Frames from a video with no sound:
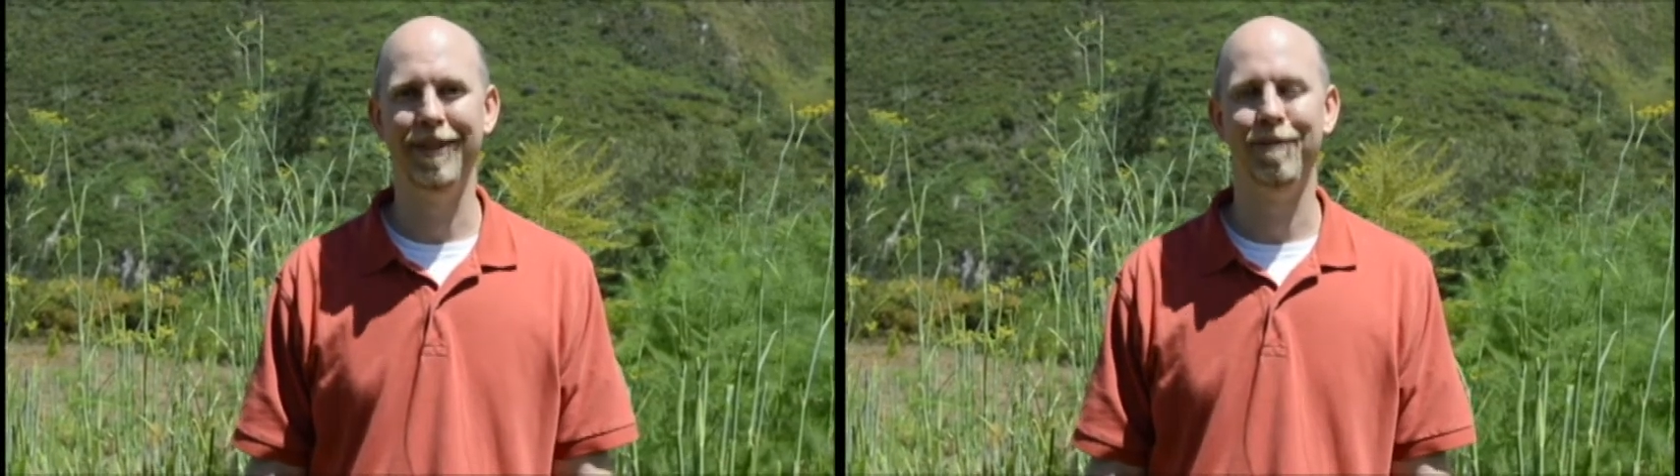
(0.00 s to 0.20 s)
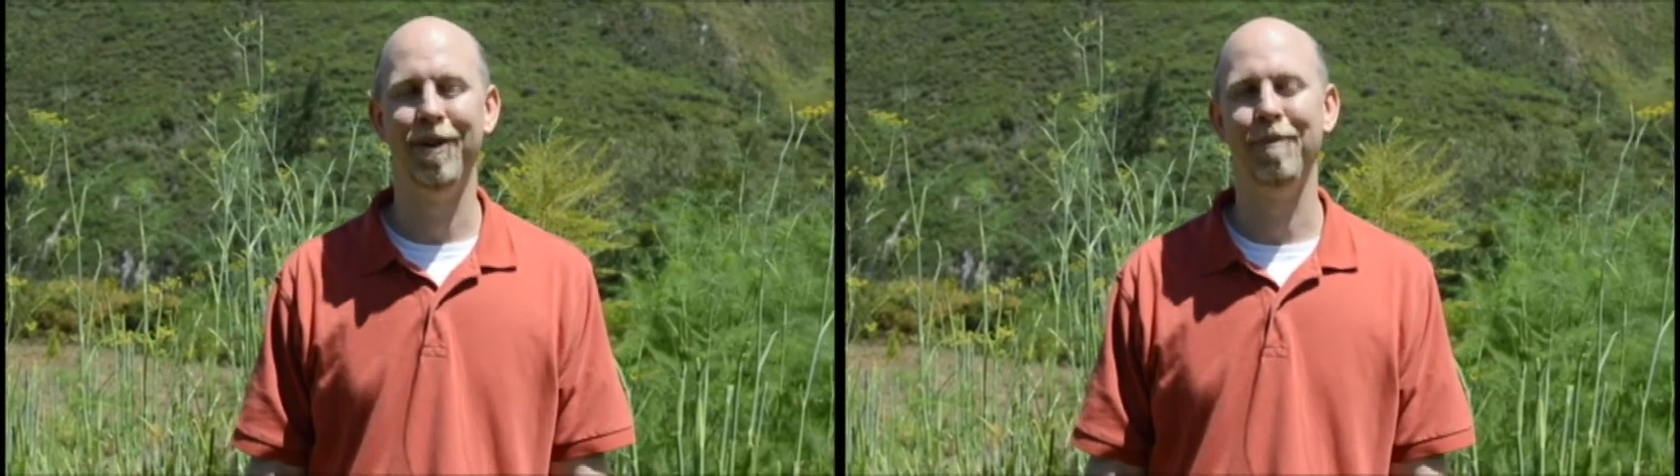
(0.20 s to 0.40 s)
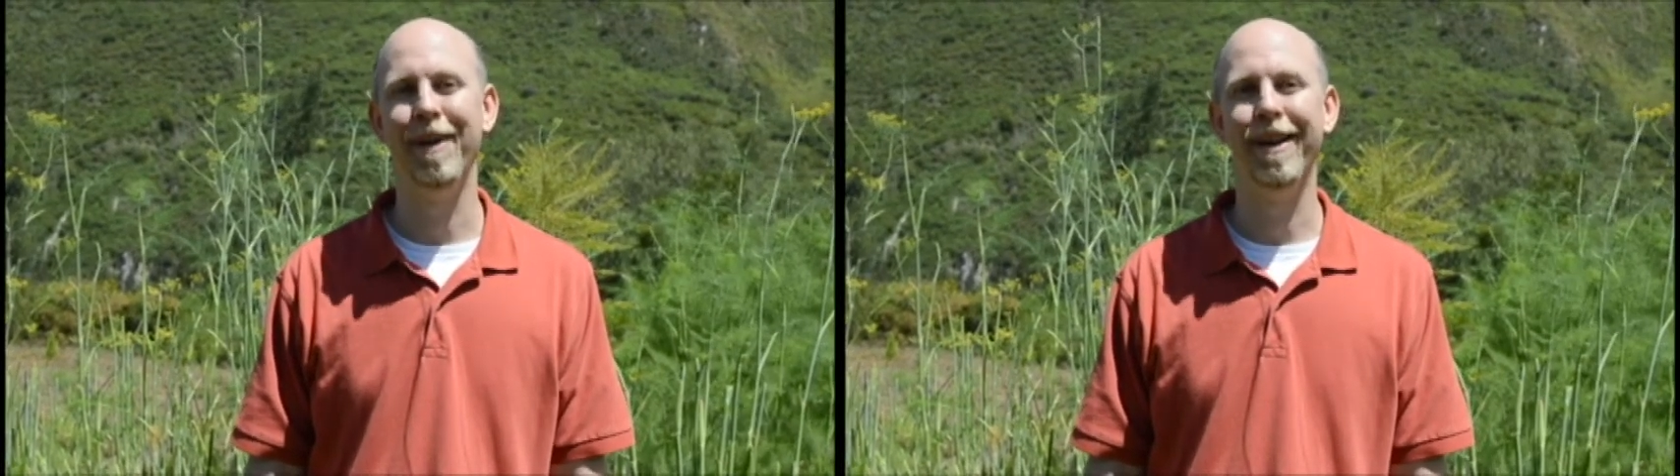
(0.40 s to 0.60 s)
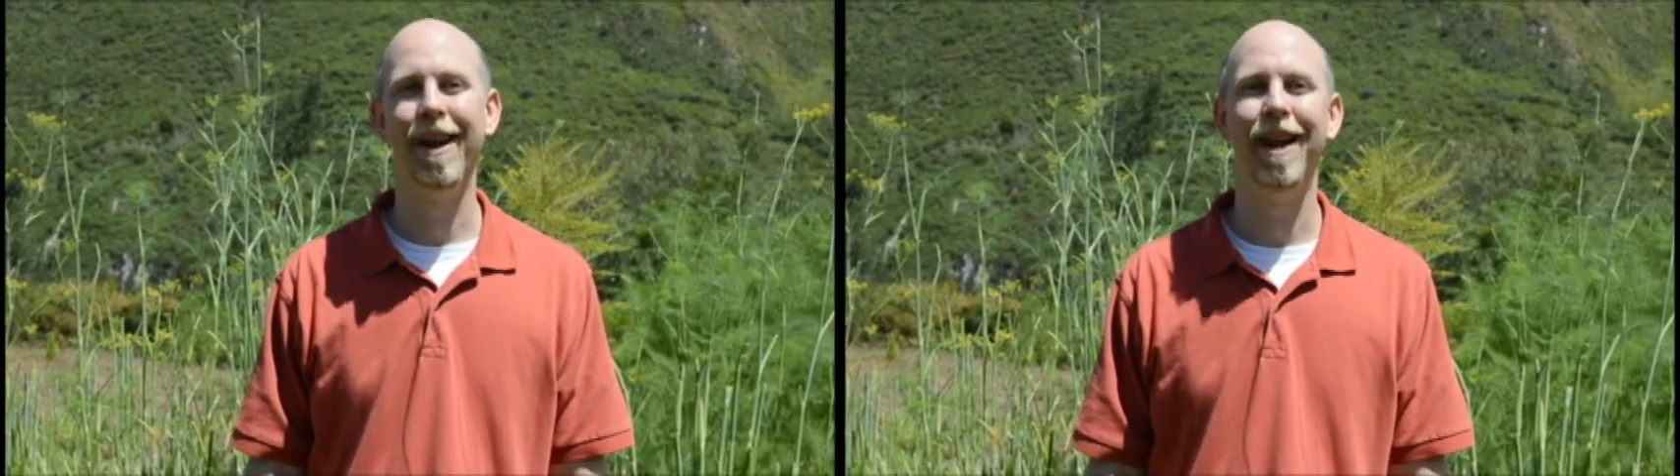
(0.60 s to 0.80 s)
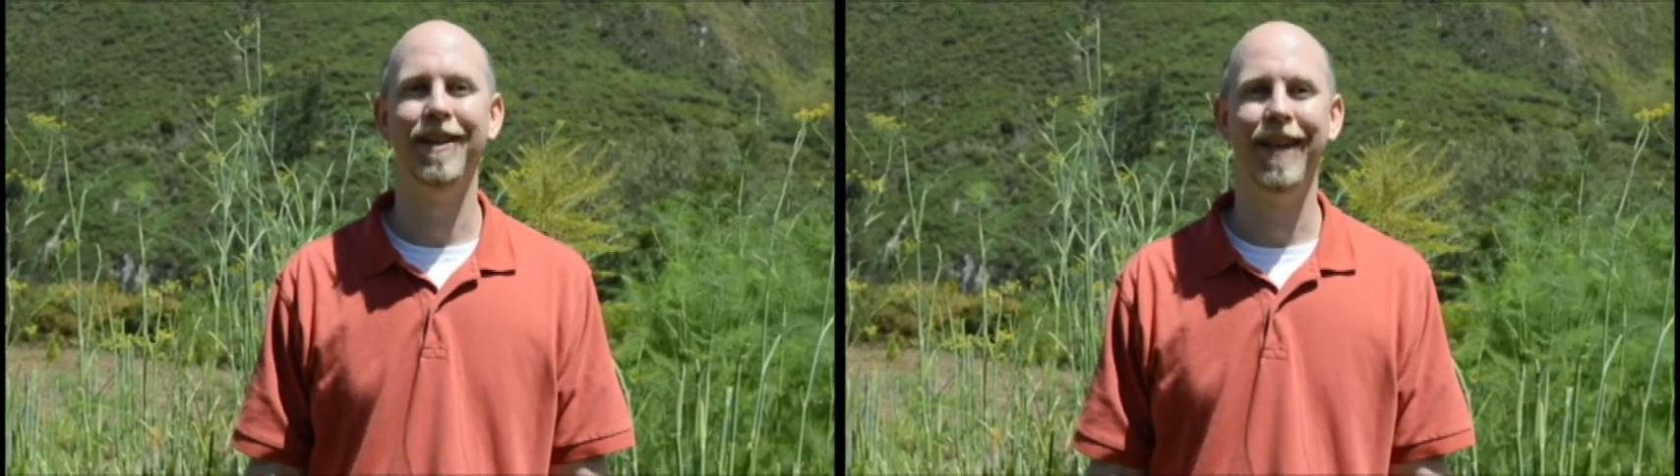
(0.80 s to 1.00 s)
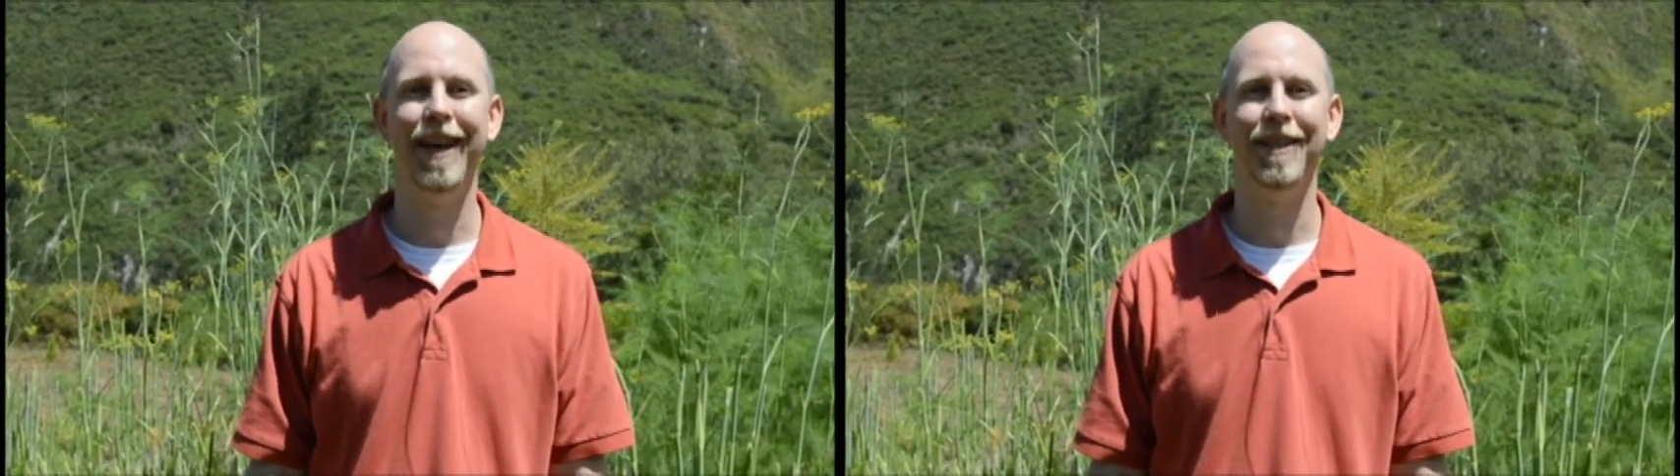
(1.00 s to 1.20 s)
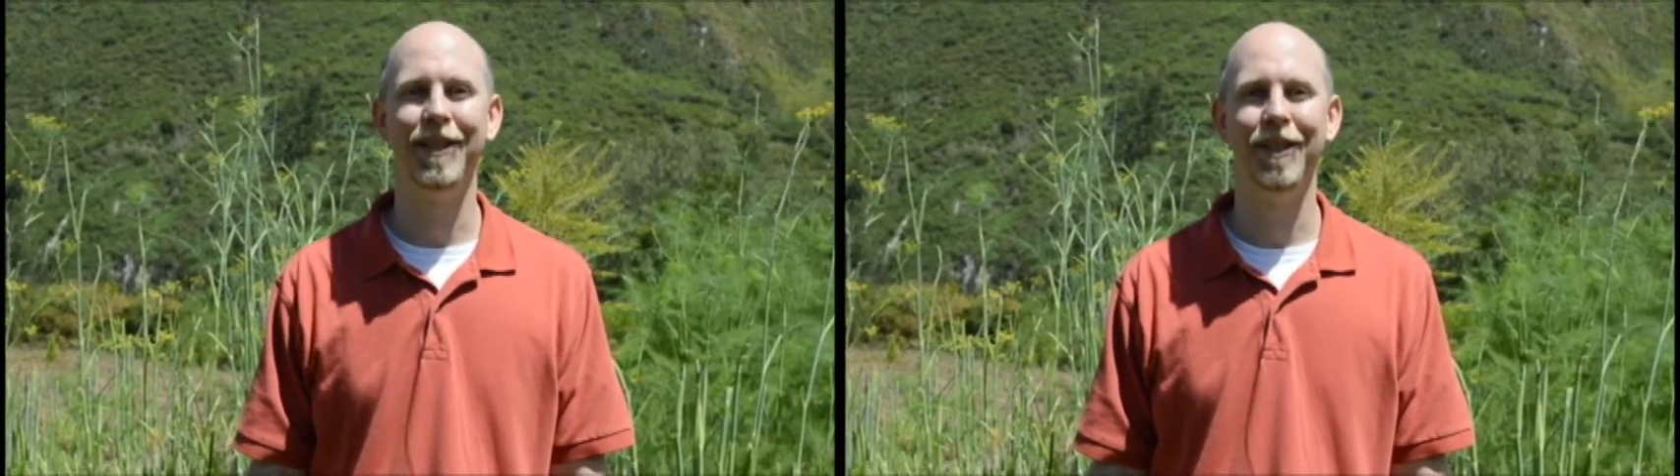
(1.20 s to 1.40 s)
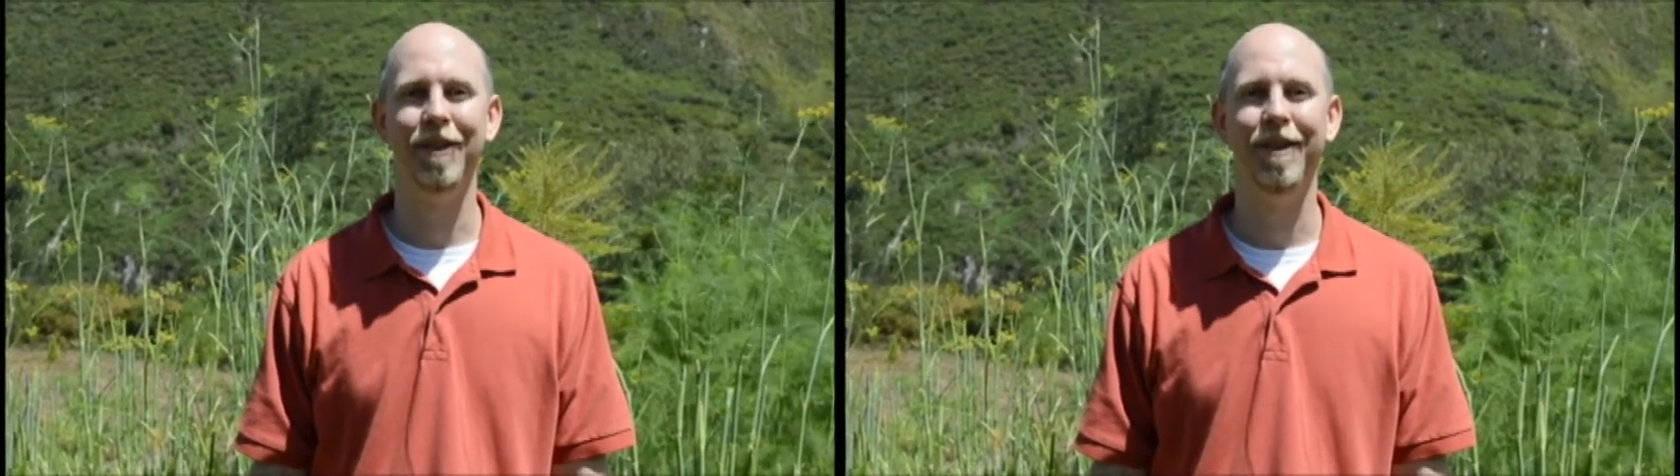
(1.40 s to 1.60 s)
He's been our main contact
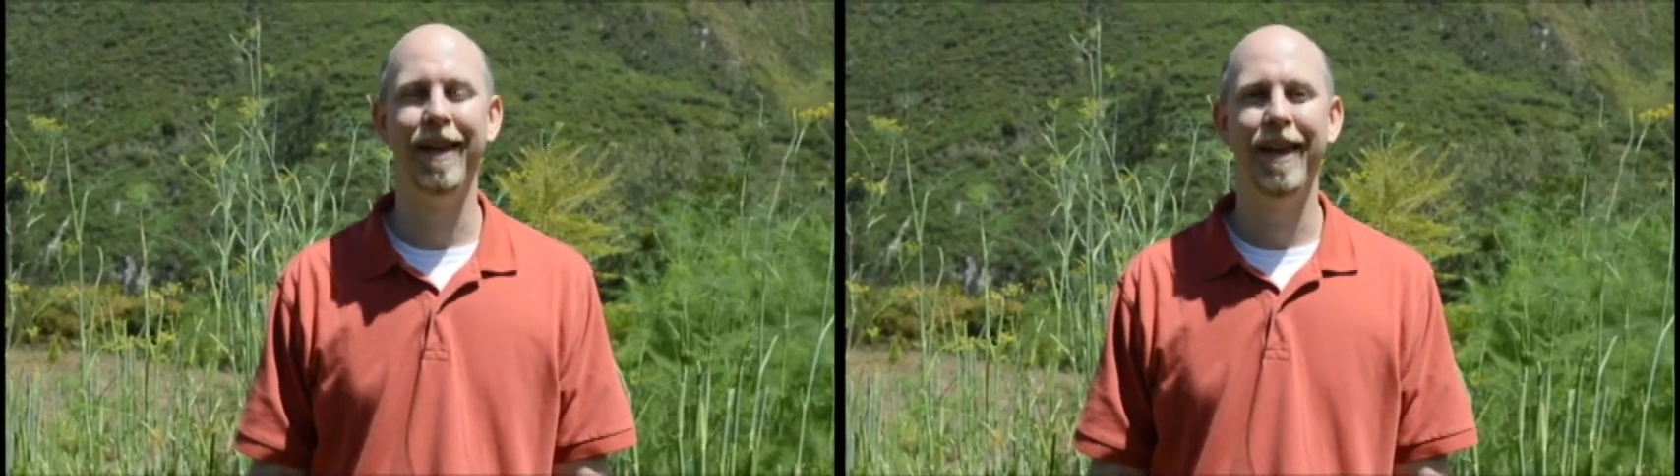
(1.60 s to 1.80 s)
here.